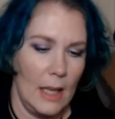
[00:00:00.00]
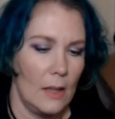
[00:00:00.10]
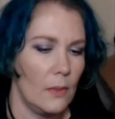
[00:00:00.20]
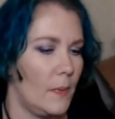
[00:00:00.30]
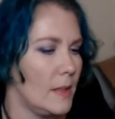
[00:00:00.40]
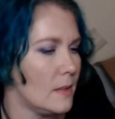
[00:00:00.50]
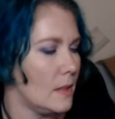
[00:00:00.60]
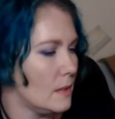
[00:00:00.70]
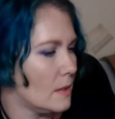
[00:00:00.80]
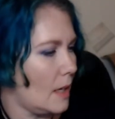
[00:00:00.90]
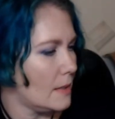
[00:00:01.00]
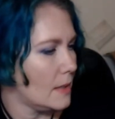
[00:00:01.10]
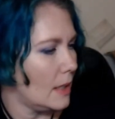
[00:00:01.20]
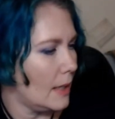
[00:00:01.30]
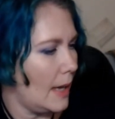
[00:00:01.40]
This is
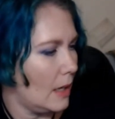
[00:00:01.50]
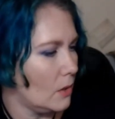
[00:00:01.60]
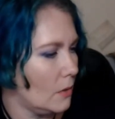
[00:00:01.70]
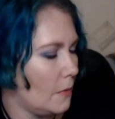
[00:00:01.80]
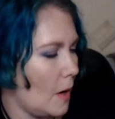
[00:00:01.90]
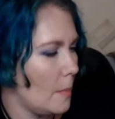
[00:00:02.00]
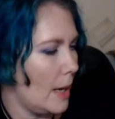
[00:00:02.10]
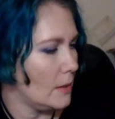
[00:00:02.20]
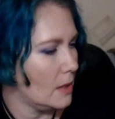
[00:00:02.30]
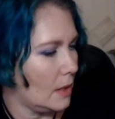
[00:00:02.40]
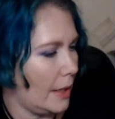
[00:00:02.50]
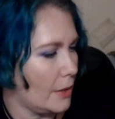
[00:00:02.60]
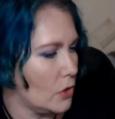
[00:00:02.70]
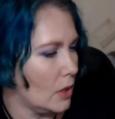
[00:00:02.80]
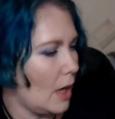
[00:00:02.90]
Tuscan Candle Farmhouse
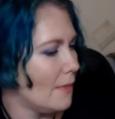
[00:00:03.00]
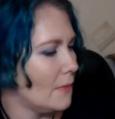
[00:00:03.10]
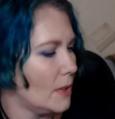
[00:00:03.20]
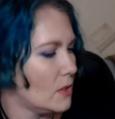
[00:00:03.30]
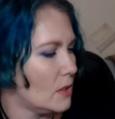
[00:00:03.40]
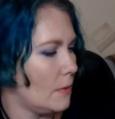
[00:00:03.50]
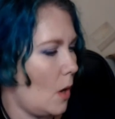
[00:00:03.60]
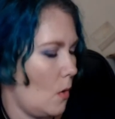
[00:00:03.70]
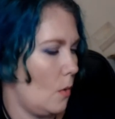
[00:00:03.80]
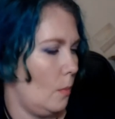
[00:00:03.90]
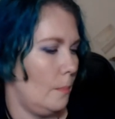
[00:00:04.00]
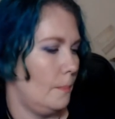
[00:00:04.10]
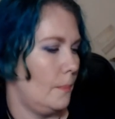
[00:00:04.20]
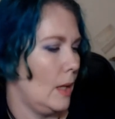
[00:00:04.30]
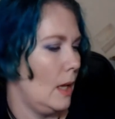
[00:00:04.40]
Collection Comforts of Home.
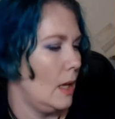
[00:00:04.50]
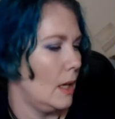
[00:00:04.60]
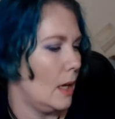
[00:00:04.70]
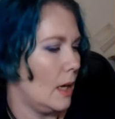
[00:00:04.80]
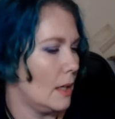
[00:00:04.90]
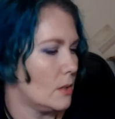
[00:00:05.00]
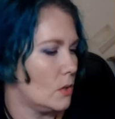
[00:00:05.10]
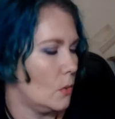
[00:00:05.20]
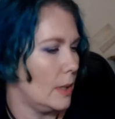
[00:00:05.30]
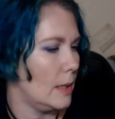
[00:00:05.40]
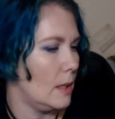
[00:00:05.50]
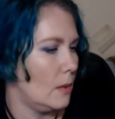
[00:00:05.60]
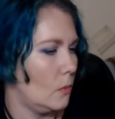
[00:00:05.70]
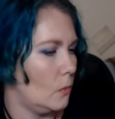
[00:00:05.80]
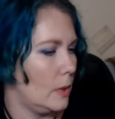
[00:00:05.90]
Soy
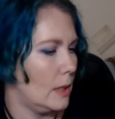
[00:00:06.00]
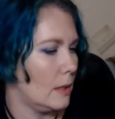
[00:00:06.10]
with,